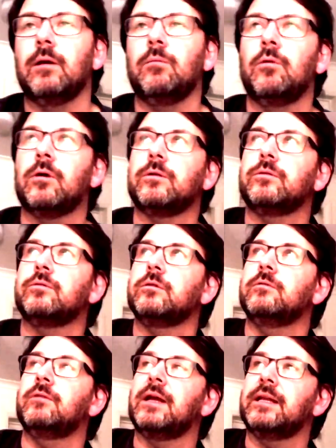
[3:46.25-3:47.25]
I'm walking through
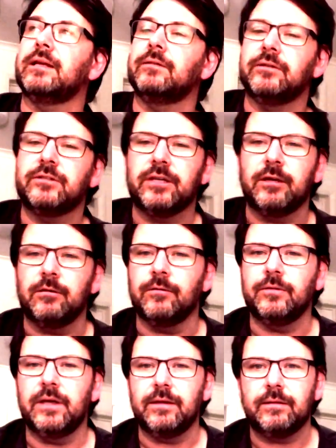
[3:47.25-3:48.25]
the valley of the shadow
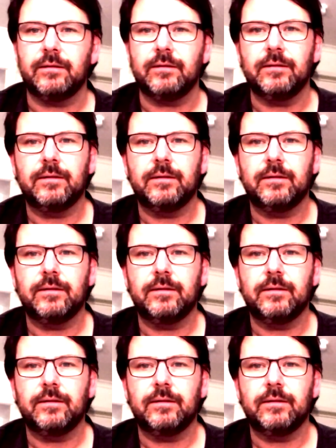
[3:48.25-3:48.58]
of death?